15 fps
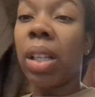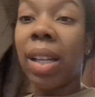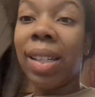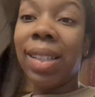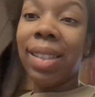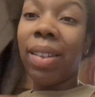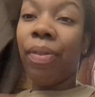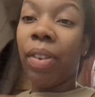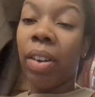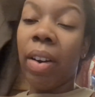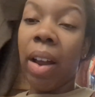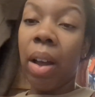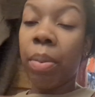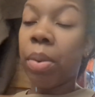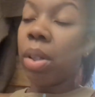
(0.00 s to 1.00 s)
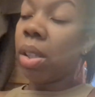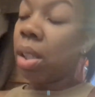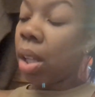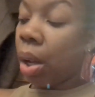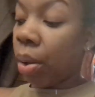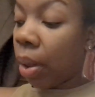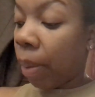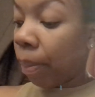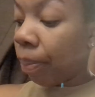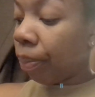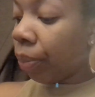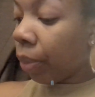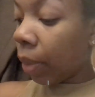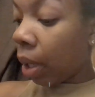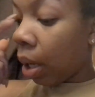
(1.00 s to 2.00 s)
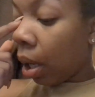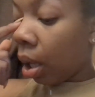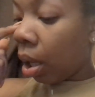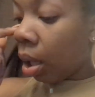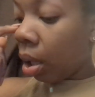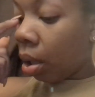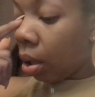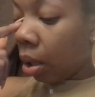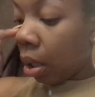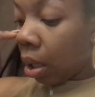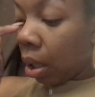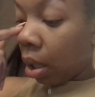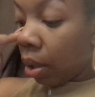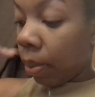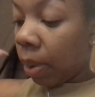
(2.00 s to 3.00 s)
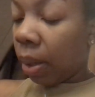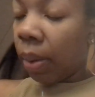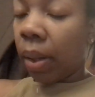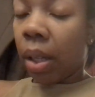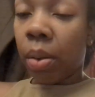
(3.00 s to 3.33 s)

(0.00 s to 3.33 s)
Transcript: I need to figure out how I'm going to style them. But anyway,